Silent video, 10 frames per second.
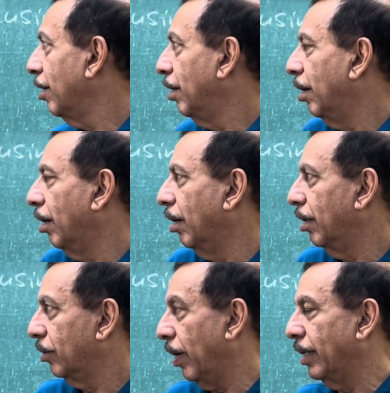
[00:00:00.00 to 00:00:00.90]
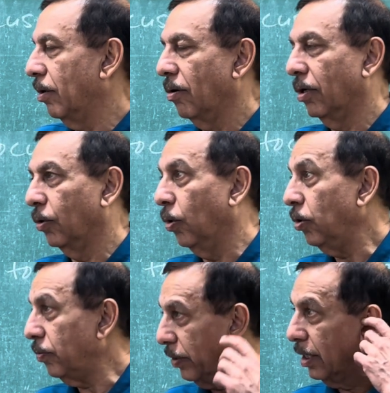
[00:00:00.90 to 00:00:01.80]
quite long
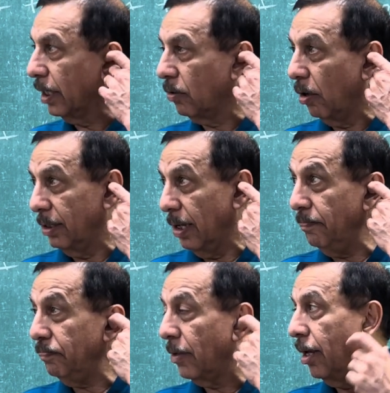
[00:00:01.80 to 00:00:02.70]
ago. We'll recall them.